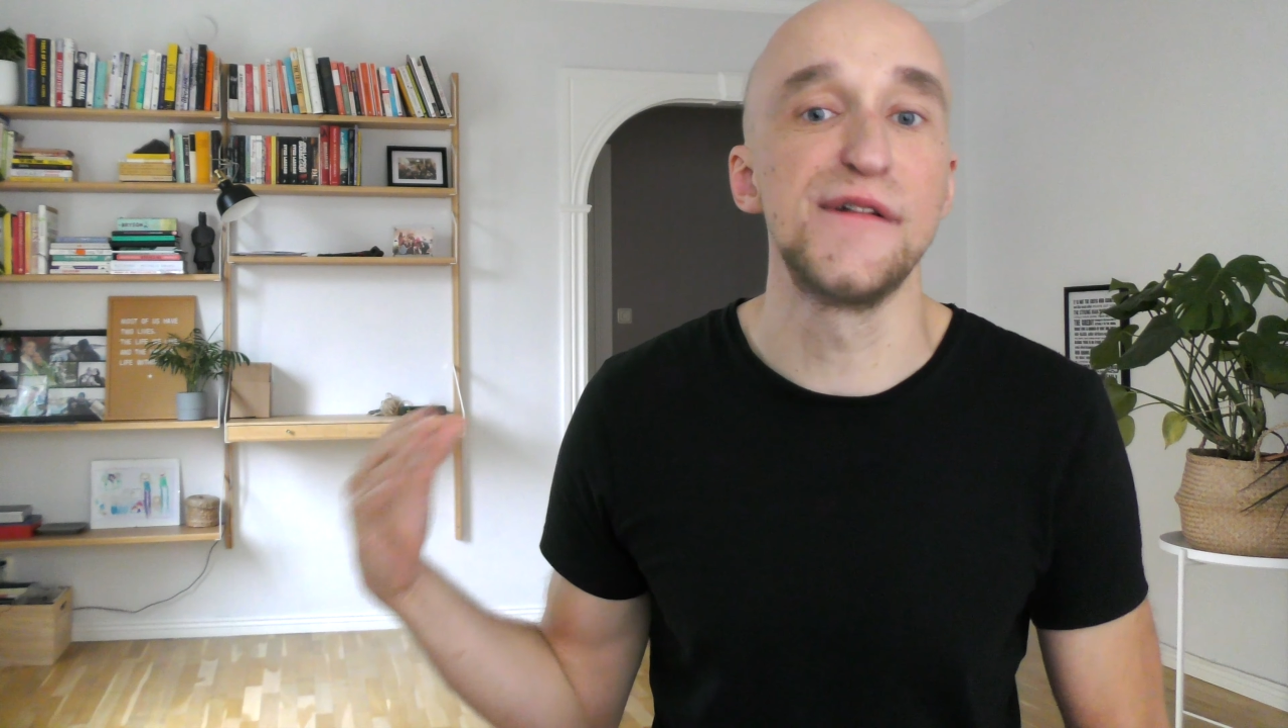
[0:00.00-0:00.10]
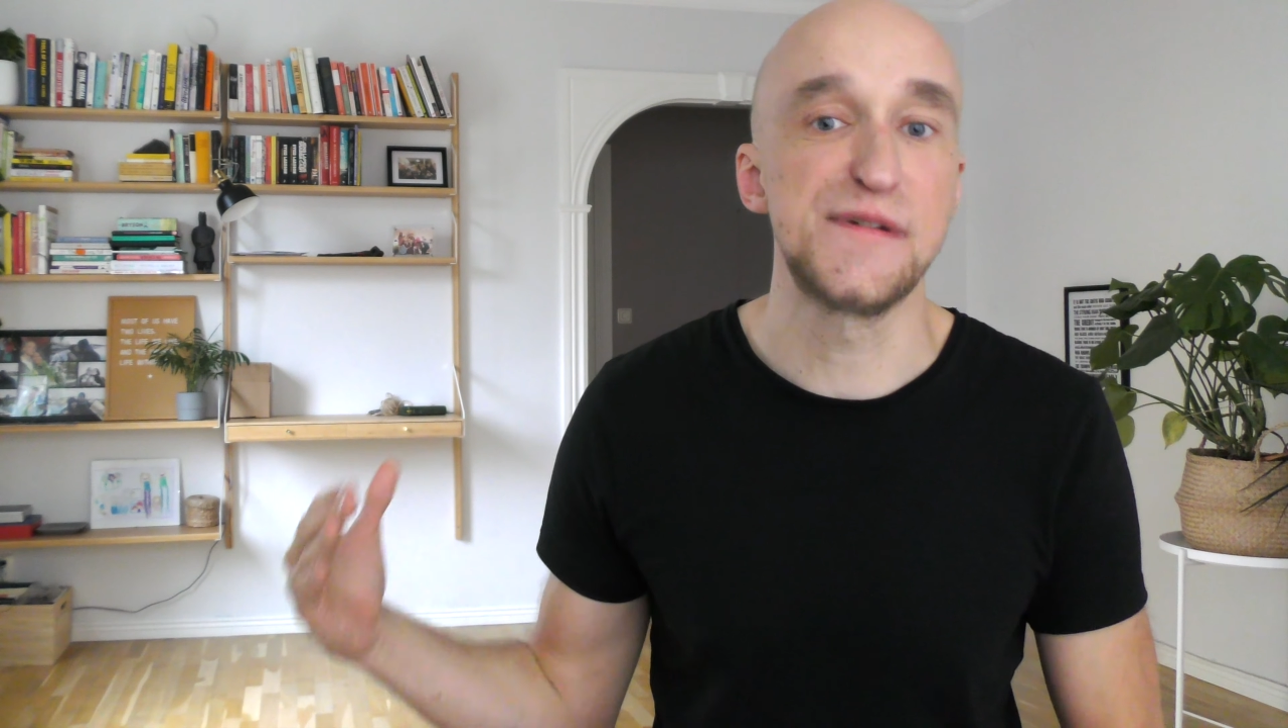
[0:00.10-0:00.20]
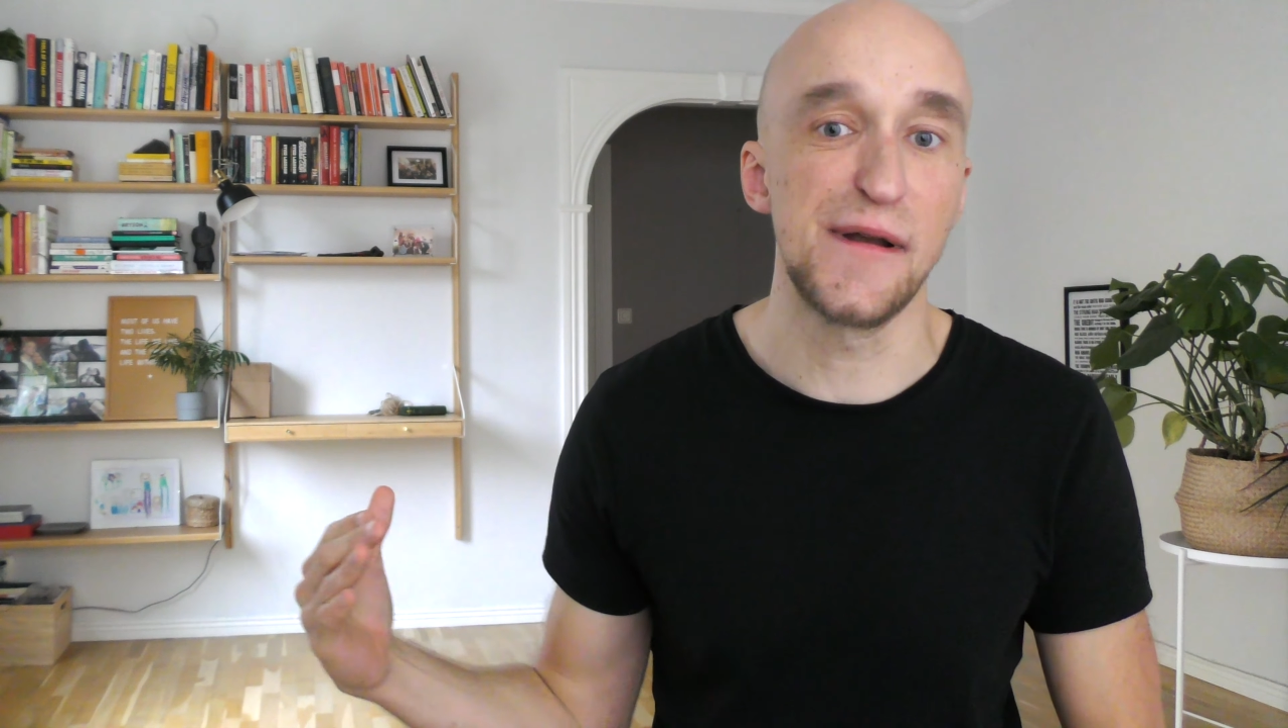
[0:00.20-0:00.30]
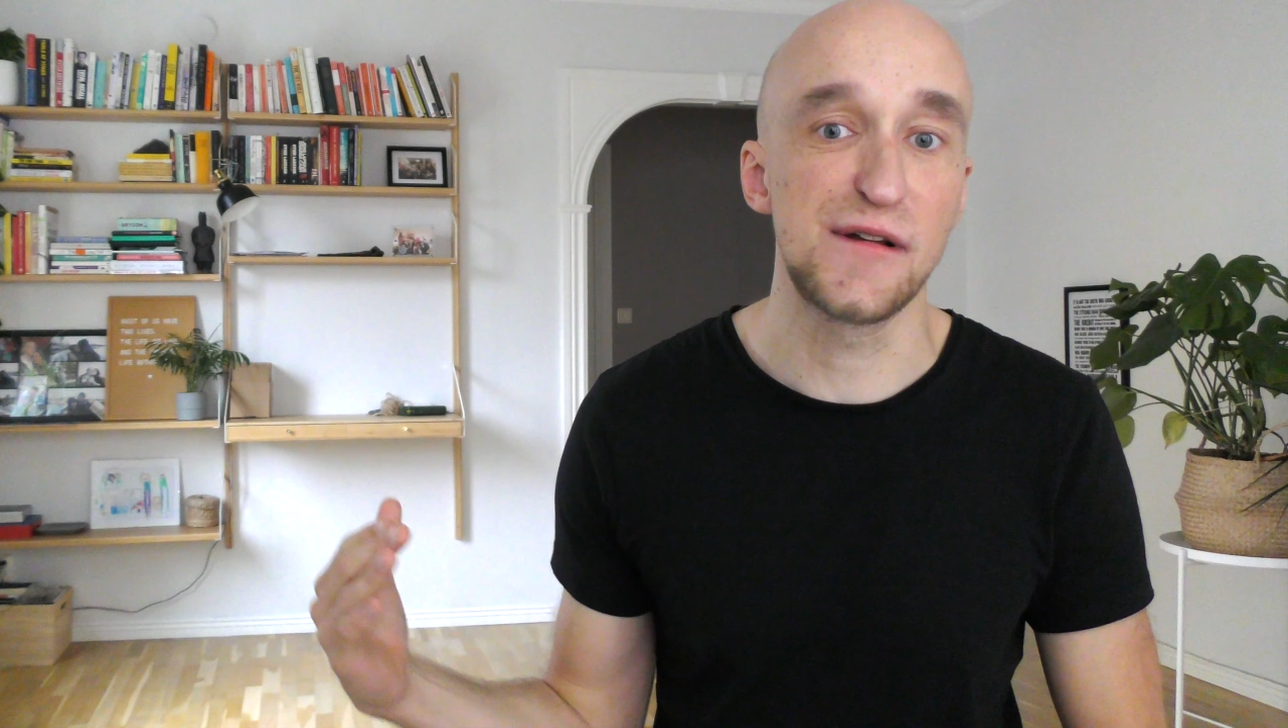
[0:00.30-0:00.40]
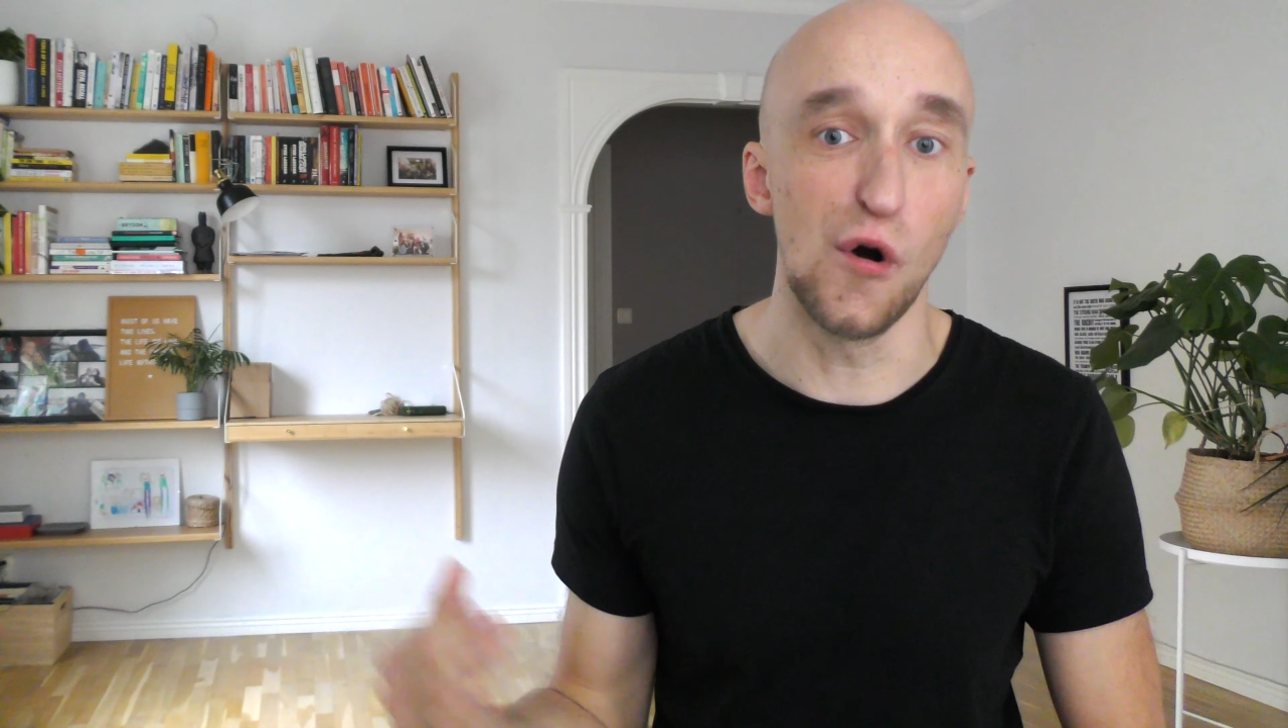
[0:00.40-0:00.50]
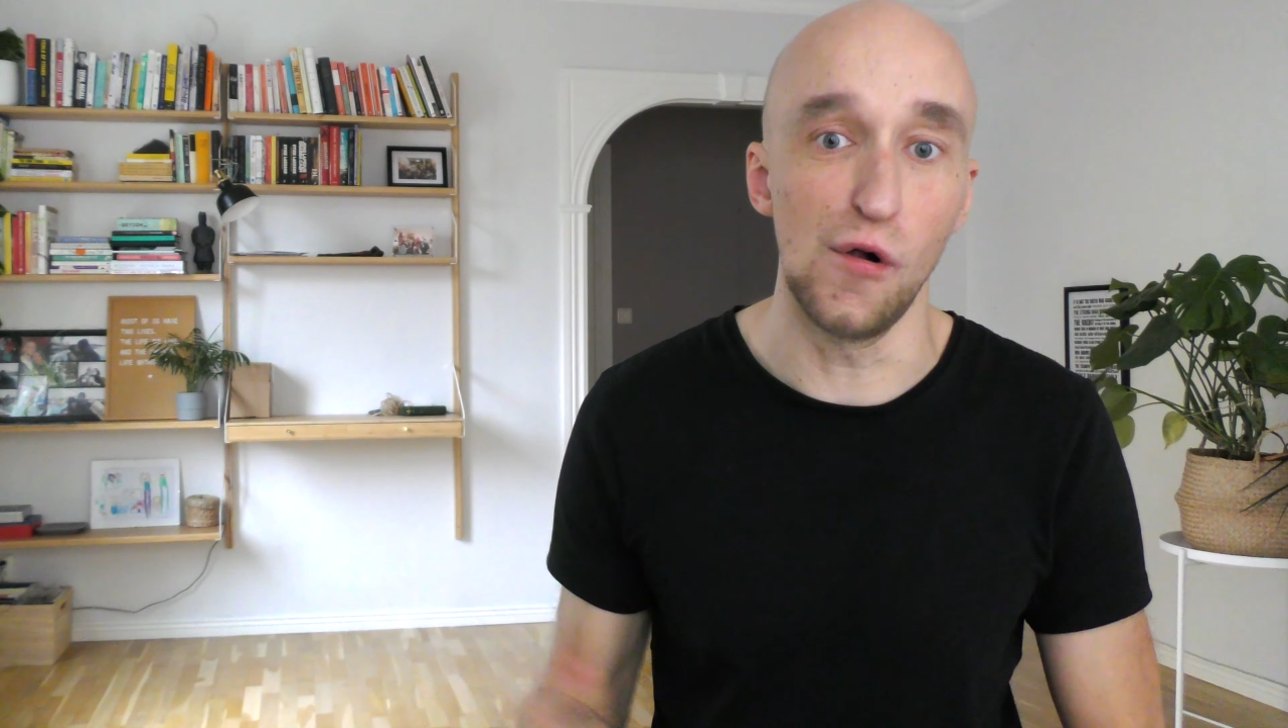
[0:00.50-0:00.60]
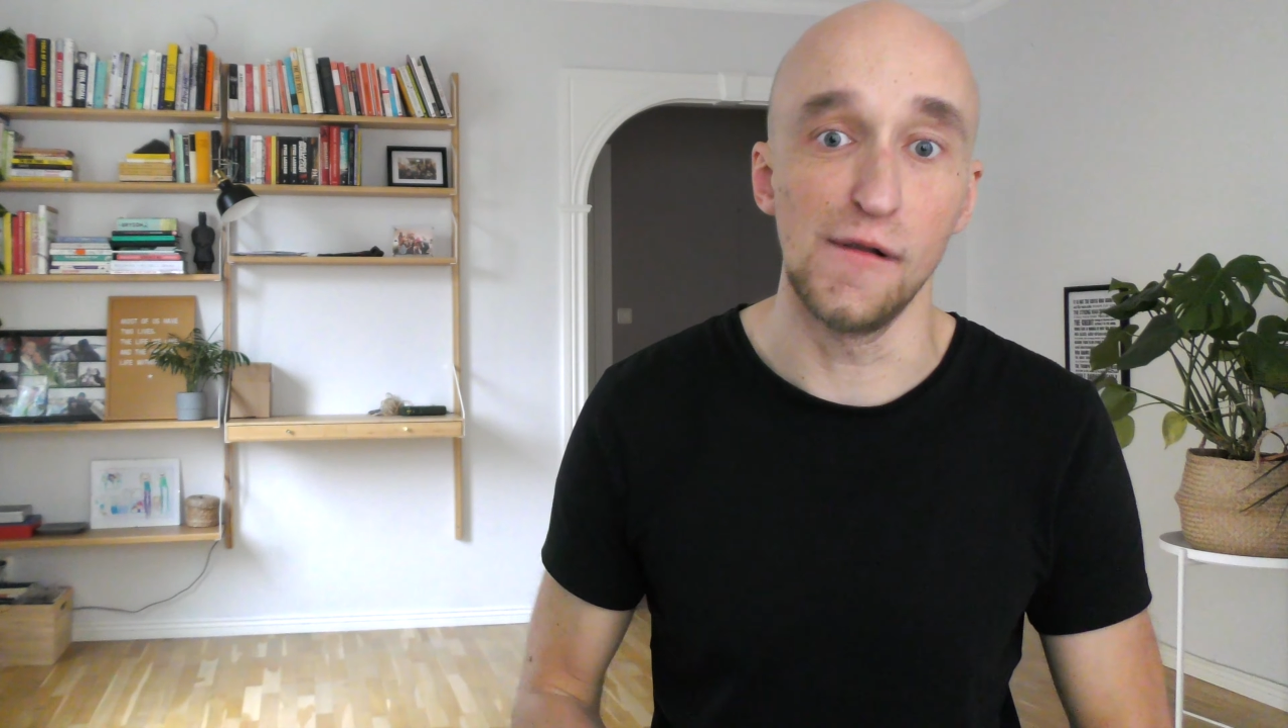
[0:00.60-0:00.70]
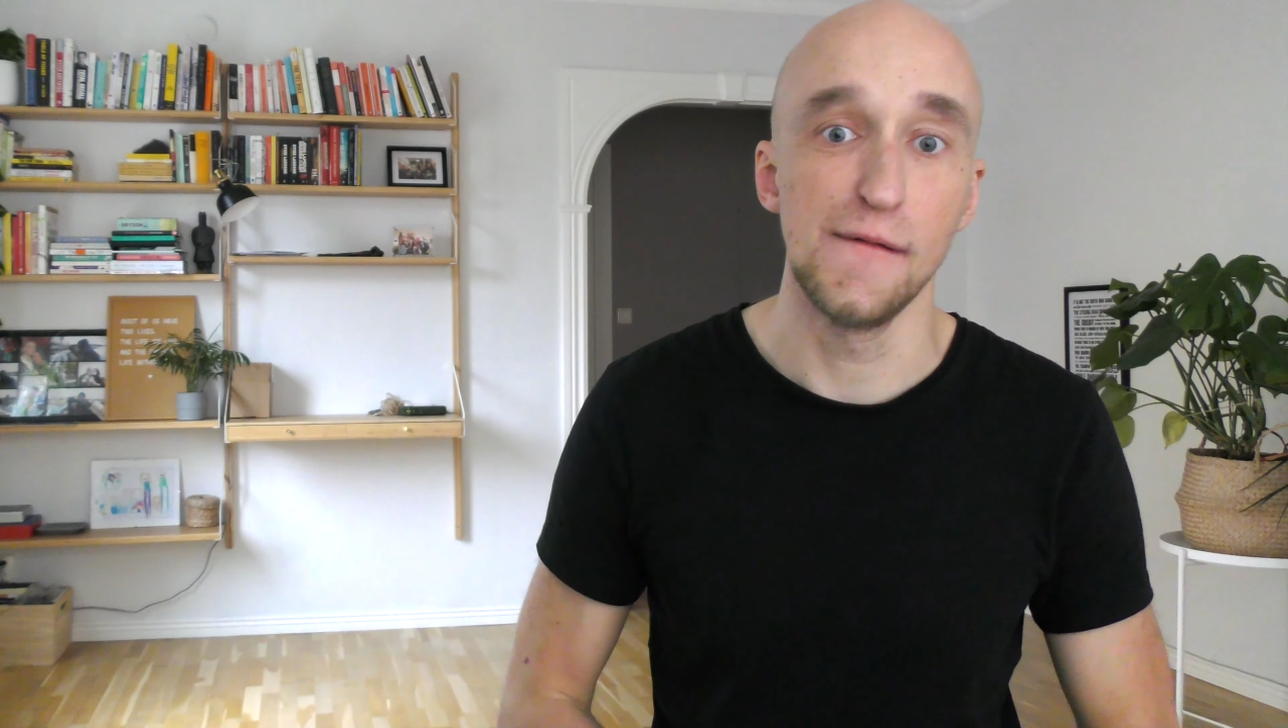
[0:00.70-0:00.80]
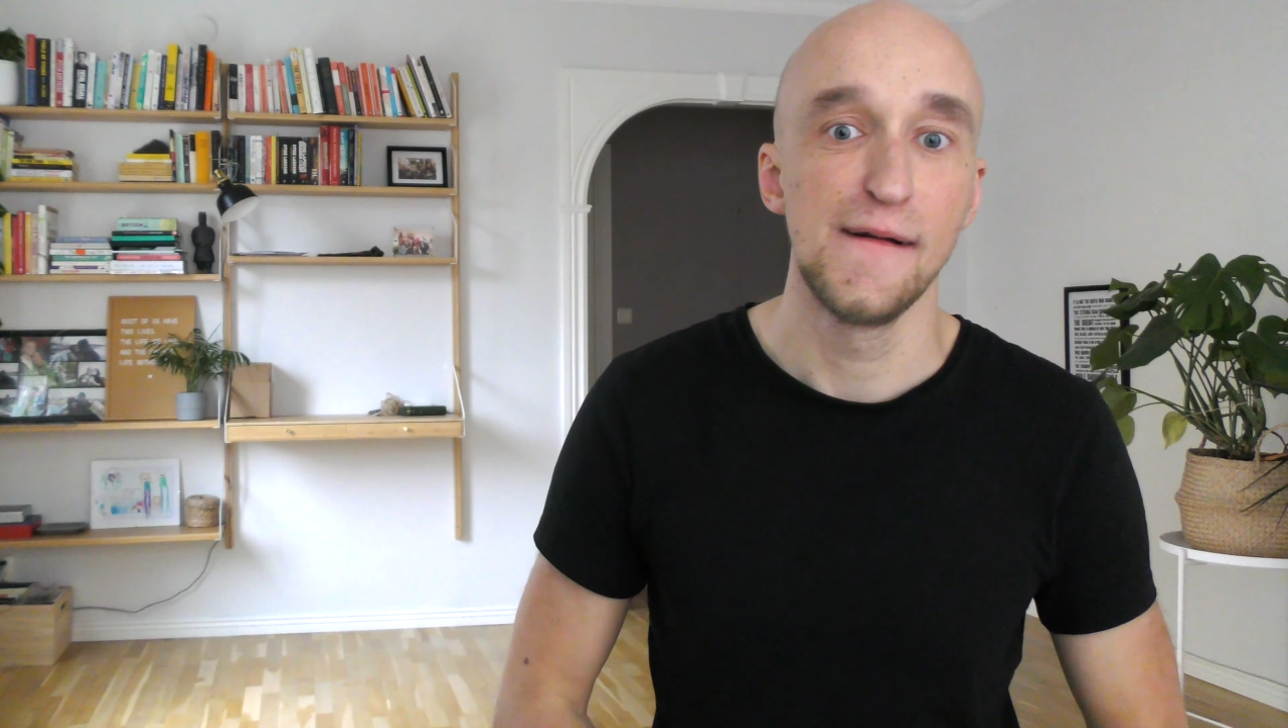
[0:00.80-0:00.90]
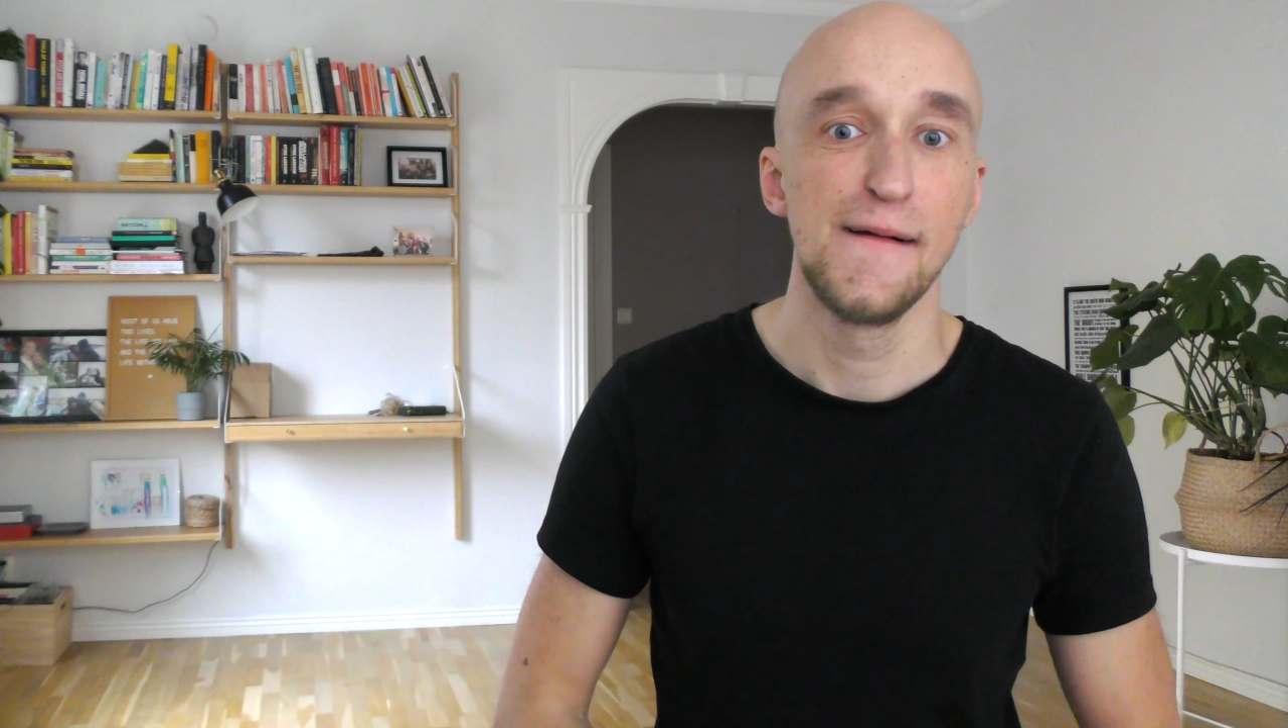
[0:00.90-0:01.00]
ultimate
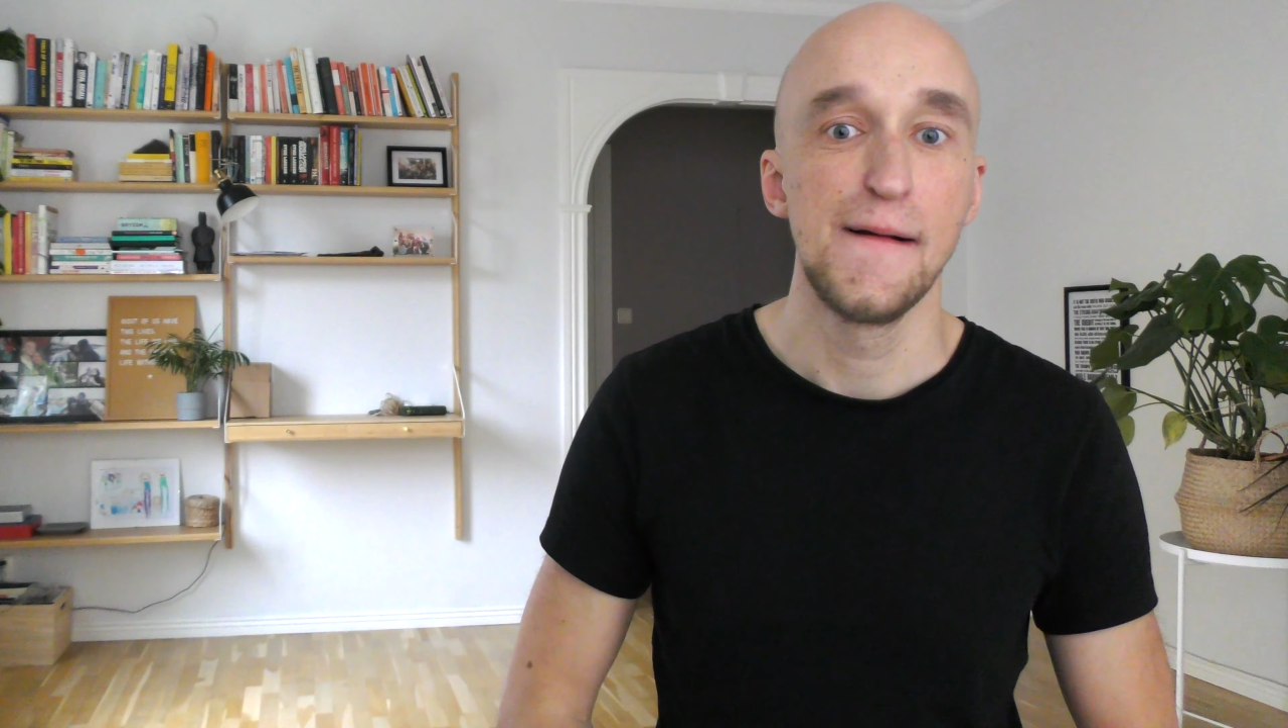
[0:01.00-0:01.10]
goal.